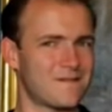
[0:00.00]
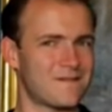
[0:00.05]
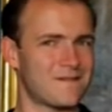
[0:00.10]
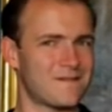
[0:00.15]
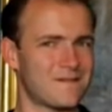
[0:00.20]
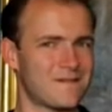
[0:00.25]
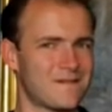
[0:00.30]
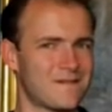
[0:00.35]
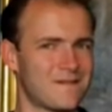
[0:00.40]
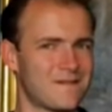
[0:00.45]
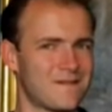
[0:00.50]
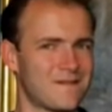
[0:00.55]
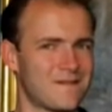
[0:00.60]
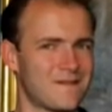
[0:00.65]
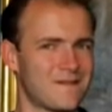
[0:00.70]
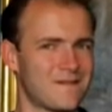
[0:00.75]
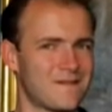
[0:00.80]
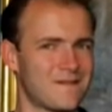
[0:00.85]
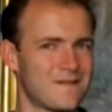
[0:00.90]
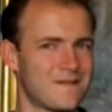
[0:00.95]

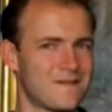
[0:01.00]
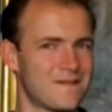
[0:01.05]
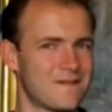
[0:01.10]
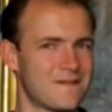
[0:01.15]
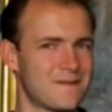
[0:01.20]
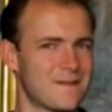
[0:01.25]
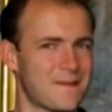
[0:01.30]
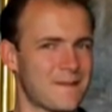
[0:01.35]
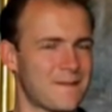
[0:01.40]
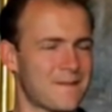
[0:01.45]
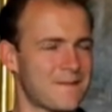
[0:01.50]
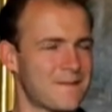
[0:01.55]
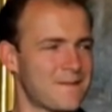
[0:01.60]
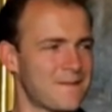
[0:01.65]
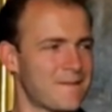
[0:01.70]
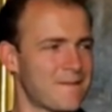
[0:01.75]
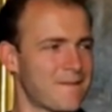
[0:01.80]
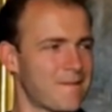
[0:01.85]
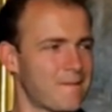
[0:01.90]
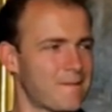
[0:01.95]

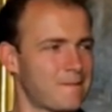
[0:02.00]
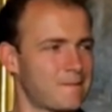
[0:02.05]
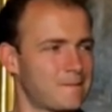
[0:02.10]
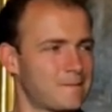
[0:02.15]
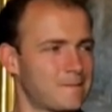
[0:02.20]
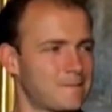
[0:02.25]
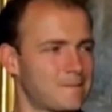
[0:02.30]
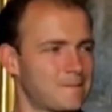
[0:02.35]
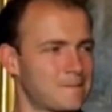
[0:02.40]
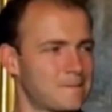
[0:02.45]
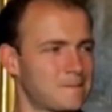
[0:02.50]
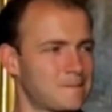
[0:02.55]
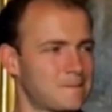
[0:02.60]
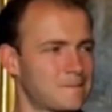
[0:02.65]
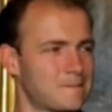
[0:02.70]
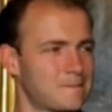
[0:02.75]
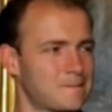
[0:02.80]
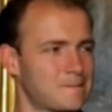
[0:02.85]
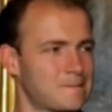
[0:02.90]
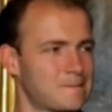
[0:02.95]

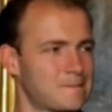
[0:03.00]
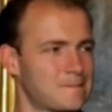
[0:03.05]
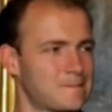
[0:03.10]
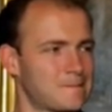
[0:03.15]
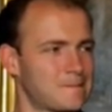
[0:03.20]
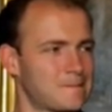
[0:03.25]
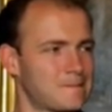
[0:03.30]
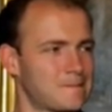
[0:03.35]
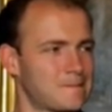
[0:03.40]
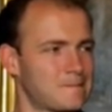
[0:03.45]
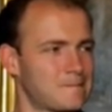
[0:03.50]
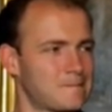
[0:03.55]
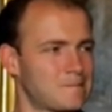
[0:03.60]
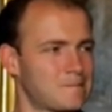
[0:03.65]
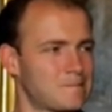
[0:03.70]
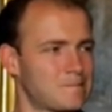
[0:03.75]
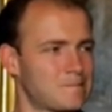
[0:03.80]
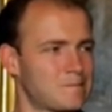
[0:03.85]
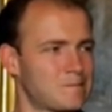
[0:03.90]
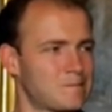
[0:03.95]

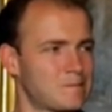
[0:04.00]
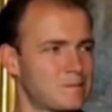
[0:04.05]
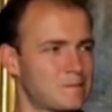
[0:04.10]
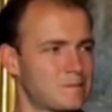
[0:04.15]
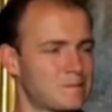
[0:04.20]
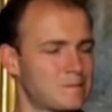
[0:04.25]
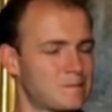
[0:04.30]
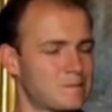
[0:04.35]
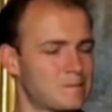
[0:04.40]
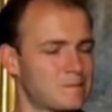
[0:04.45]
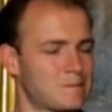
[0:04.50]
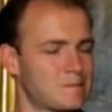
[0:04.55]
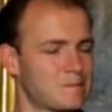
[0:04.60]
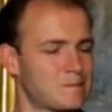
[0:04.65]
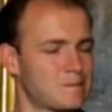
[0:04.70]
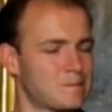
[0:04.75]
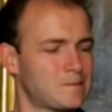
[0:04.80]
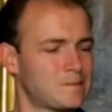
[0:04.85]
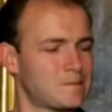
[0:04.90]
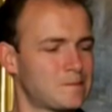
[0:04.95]

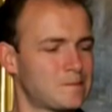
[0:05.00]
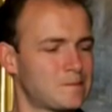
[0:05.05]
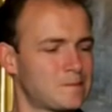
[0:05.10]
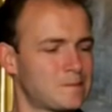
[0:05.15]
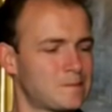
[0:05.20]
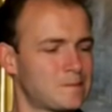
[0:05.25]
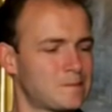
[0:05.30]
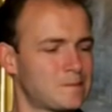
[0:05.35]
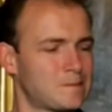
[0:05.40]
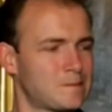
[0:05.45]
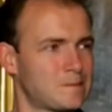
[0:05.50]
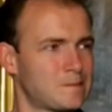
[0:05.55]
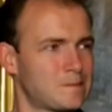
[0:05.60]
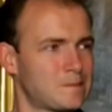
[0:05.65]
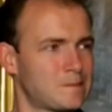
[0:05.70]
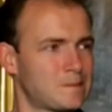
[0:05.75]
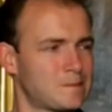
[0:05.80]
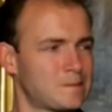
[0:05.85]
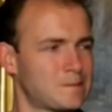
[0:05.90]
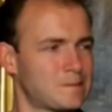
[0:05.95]

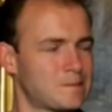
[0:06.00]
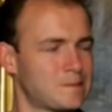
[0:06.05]
(silent)